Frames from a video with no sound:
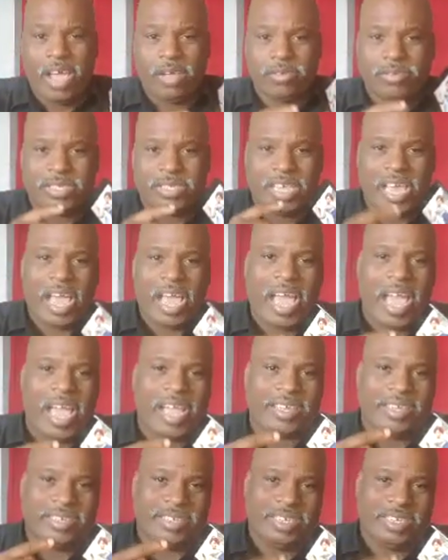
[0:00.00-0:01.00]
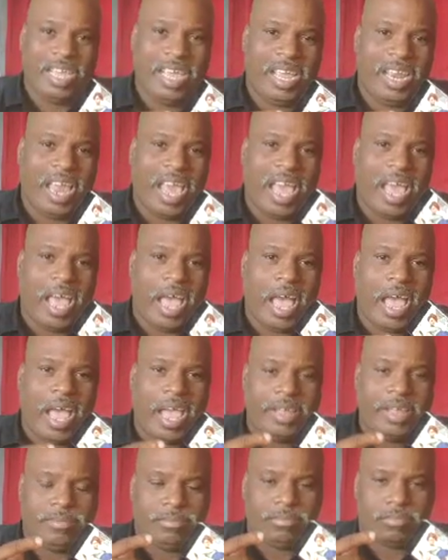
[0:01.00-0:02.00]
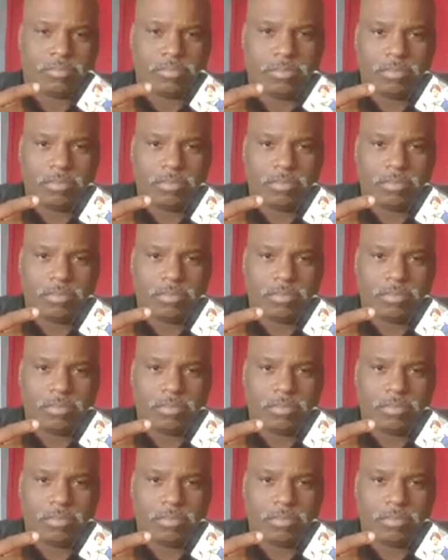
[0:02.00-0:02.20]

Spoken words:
downside, I could say that I